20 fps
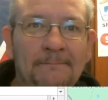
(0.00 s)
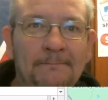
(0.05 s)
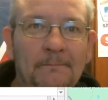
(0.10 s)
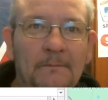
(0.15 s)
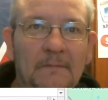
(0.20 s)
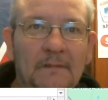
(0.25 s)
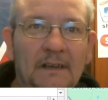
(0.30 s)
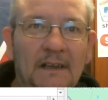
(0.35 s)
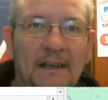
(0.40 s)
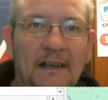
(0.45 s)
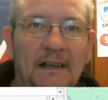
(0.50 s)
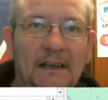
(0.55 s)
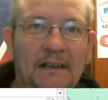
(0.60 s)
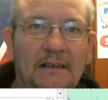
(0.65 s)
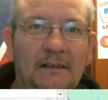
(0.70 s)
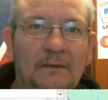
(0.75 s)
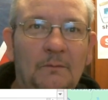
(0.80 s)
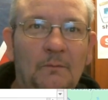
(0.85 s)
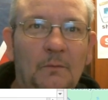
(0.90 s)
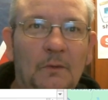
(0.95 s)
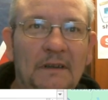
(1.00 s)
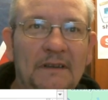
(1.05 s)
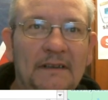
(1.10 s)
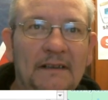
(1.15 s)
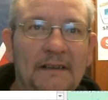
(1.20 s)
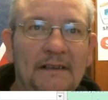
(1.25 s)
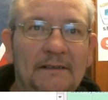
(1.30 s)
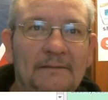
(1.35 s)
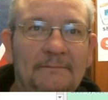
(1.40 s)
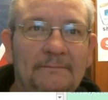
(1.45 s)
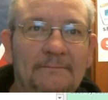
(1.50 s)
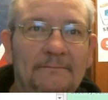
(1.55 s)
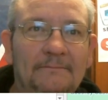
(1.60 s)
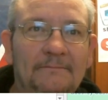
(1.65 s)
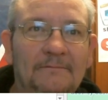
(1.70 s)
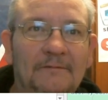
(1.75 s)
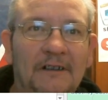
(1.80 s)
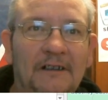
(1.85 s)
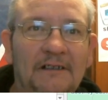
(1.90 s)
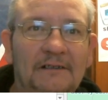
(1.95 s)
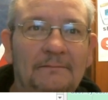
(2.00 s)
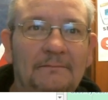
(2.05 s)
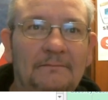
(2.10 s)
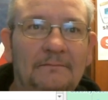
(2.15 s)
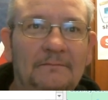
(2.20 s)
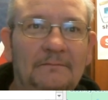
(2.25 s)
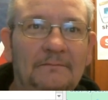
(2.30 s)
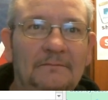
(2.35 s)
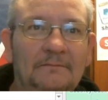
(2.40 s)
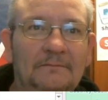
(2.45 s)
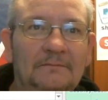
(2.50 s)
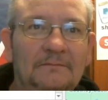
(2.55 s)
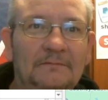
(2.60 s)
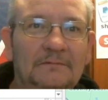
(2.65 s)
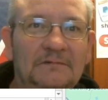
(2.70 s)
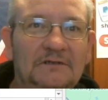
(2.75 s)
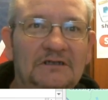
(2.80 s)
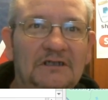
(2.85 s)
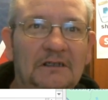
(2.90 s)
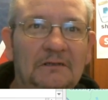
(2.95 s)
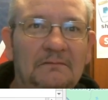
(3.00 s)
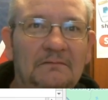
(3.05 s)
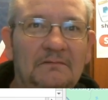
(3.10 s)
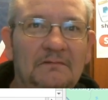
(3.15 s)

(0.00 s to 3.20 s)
and one there. Right. So